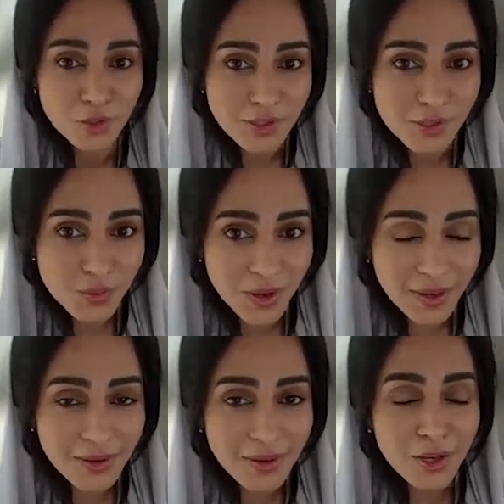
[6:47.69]
the
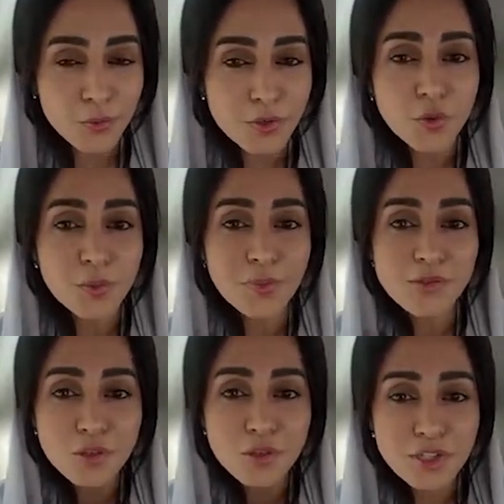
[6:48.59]
shortest way,
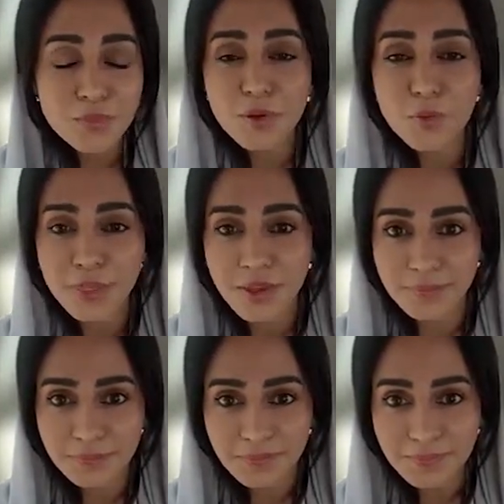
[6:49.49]
which will be suitable
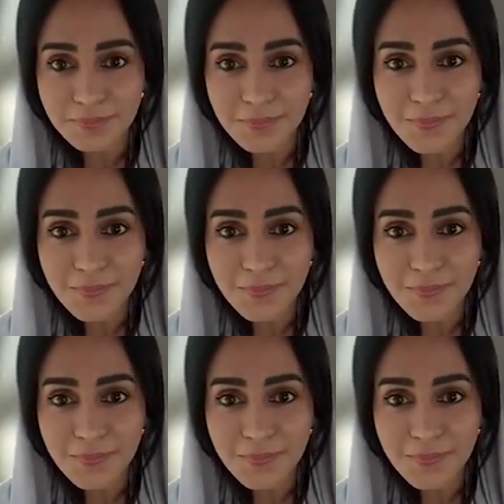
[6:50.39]
with them.